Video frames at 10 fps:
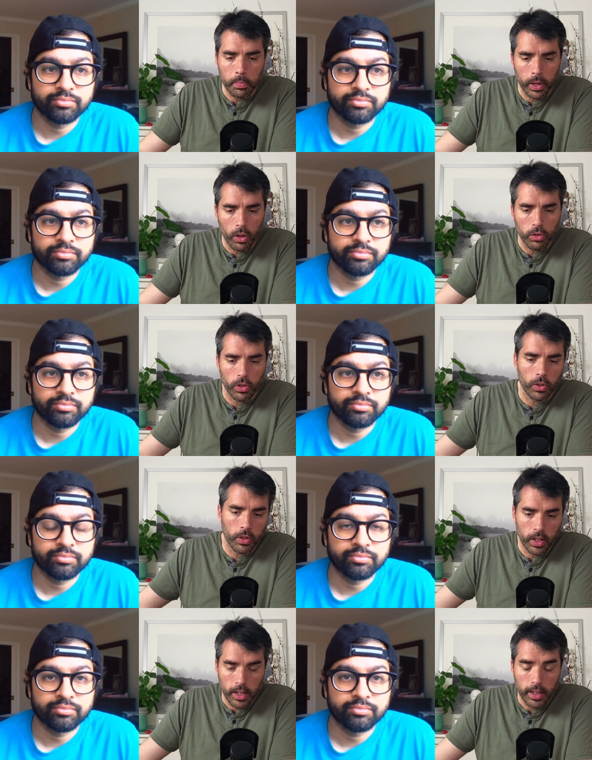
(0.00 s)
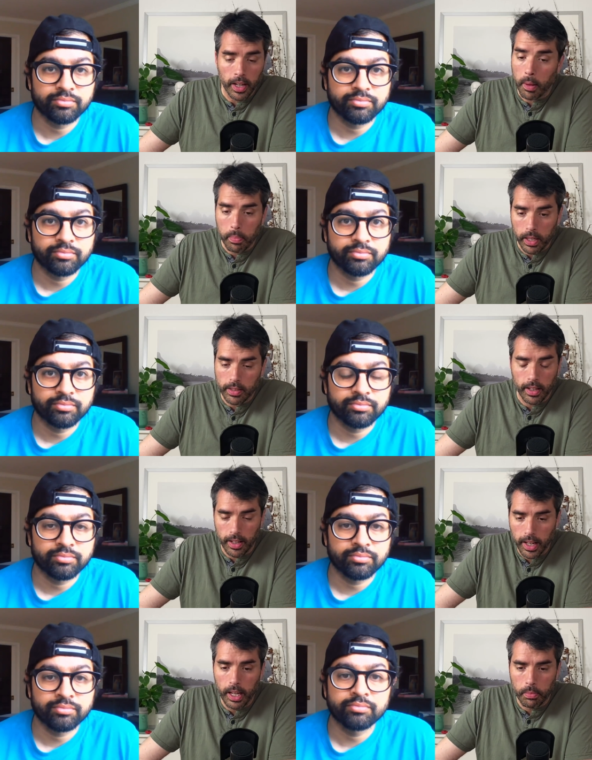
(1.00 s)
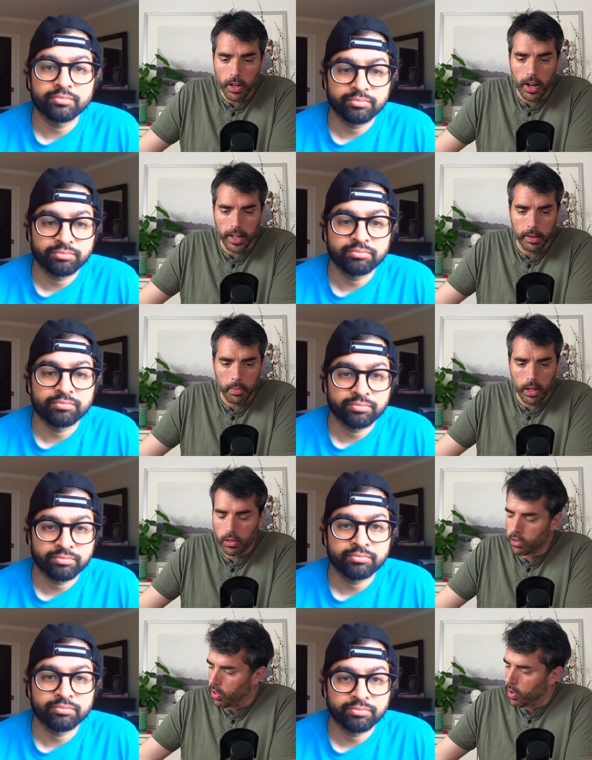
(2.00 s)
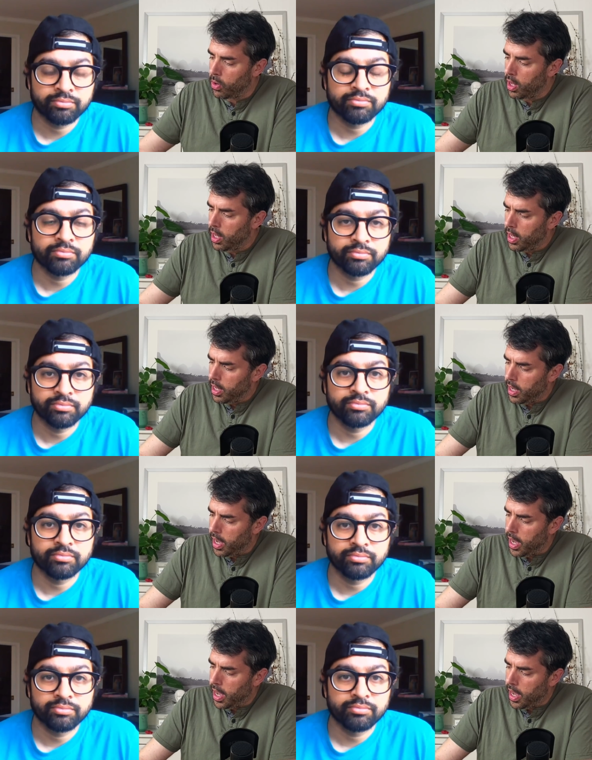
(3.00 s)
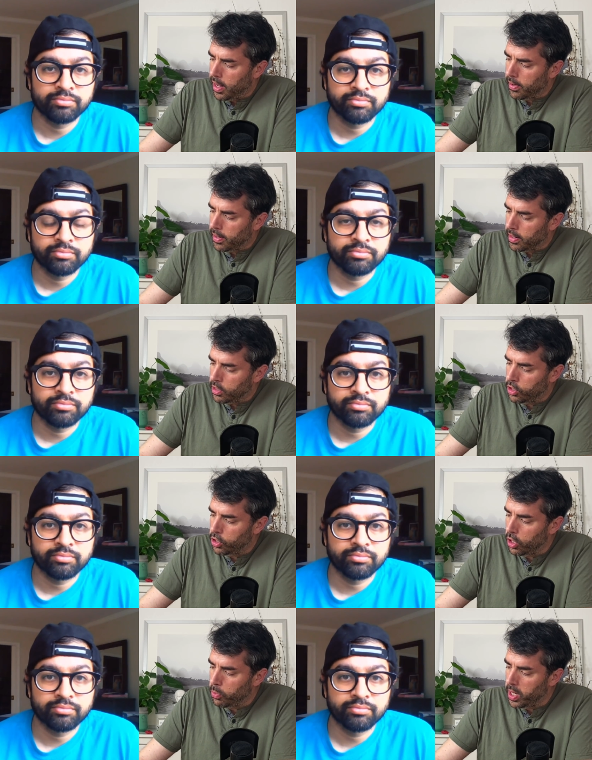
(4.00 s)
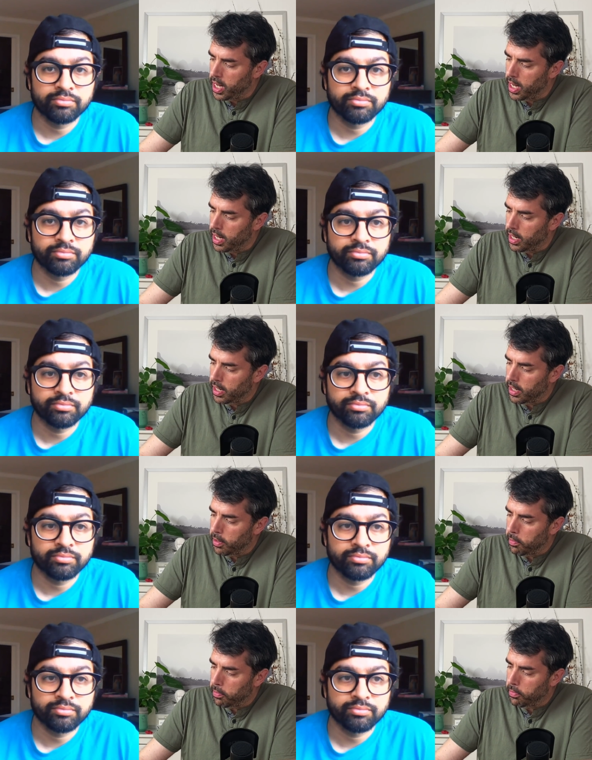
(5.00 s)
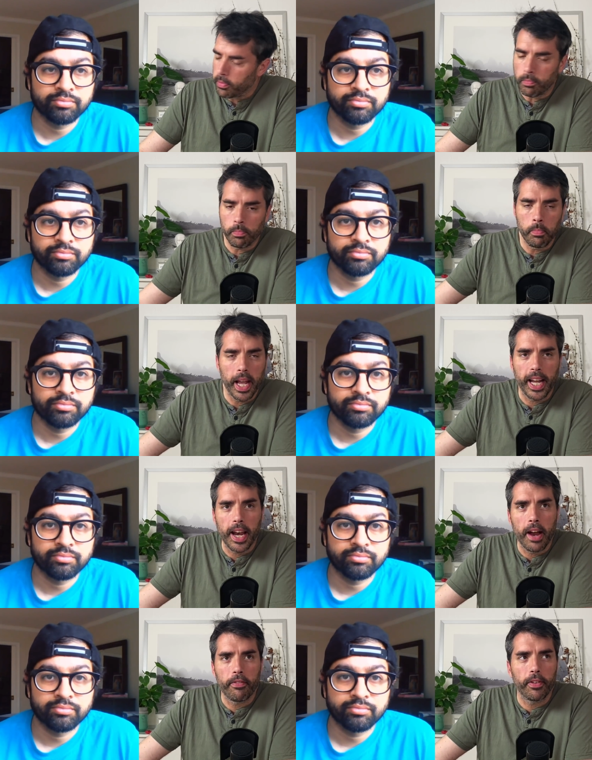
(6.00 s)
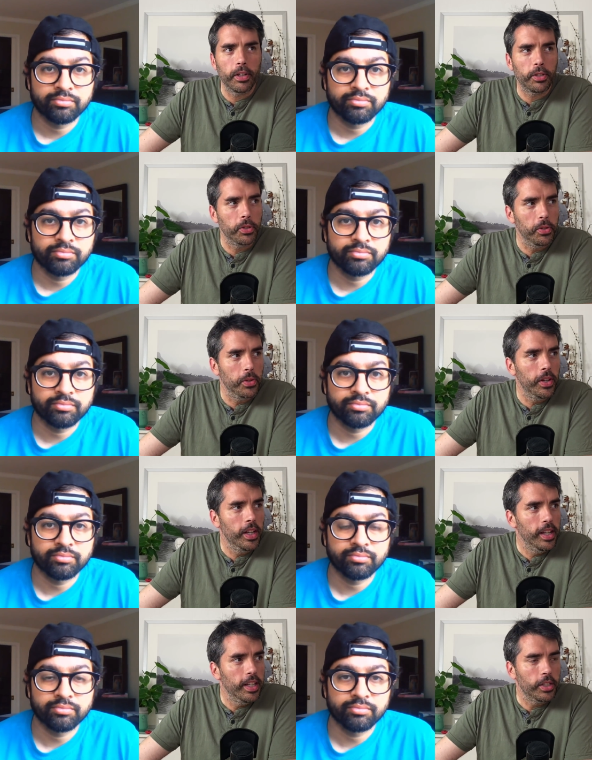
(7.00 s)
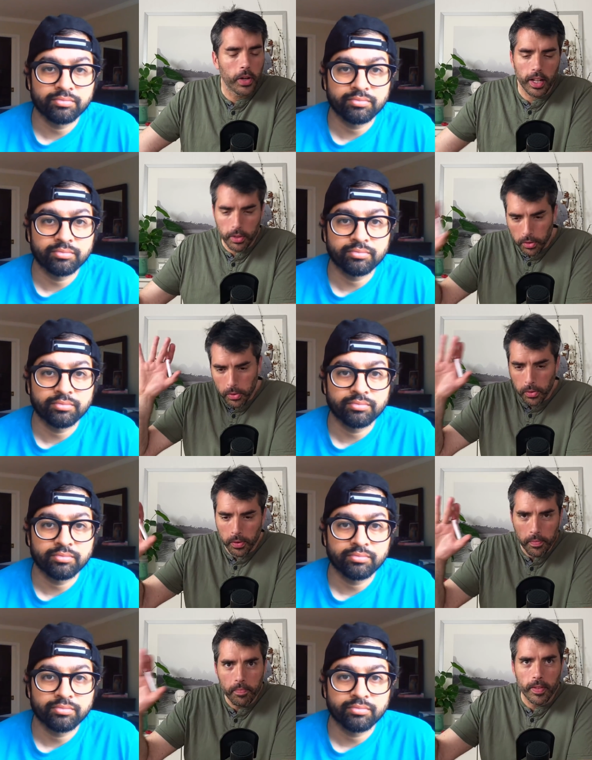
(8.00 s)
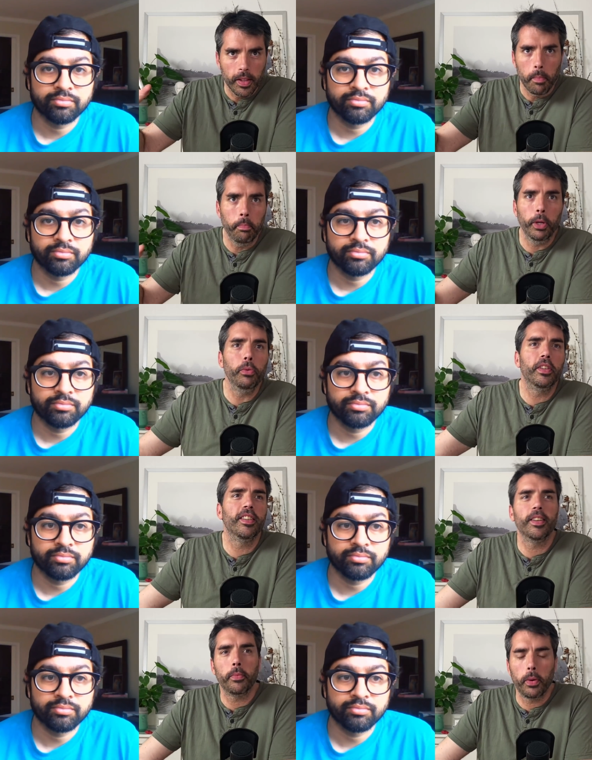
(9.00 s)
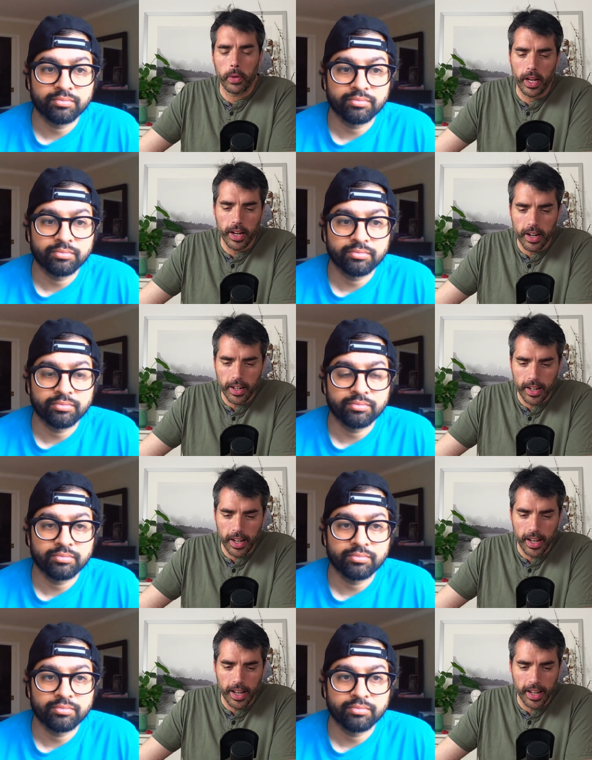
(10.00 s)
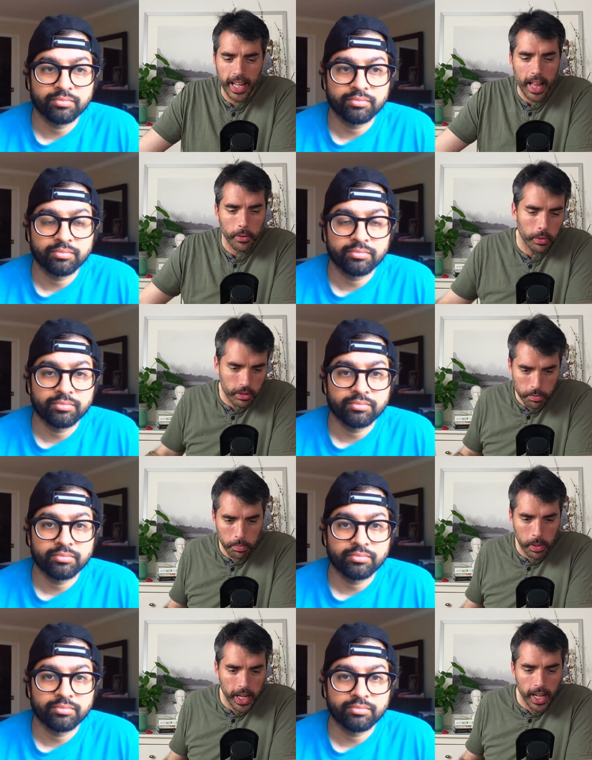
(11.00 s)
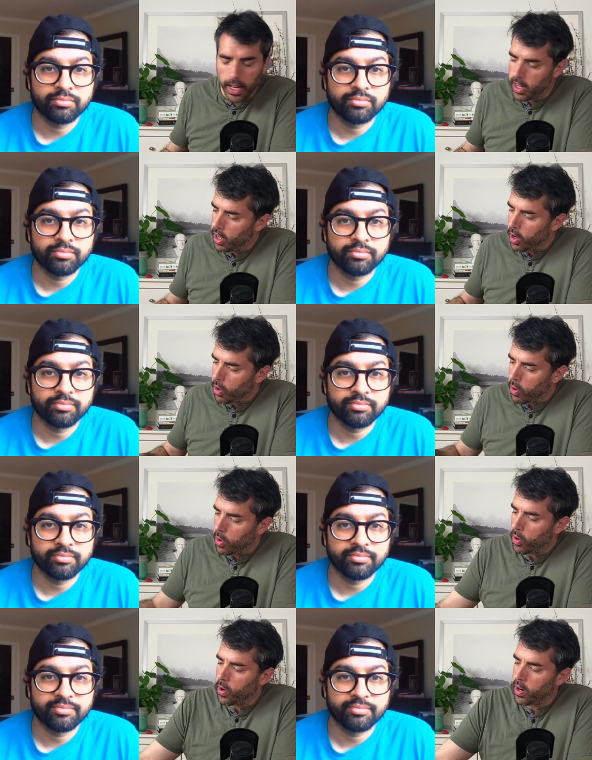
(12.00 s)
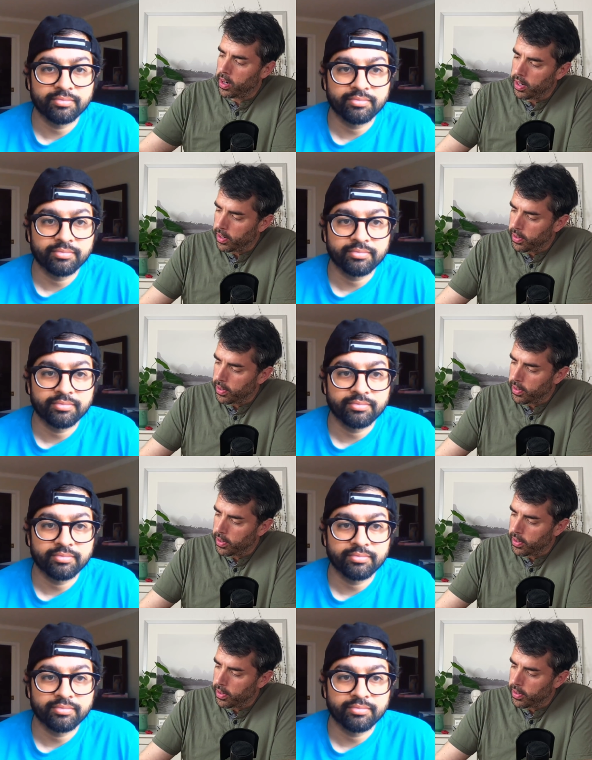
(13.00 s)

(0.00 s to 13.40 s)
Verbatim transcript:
Speaker 1: but also the companies that they keep talking about. So should we make an effort to try to mute when we hear Cathie Wood speaking, or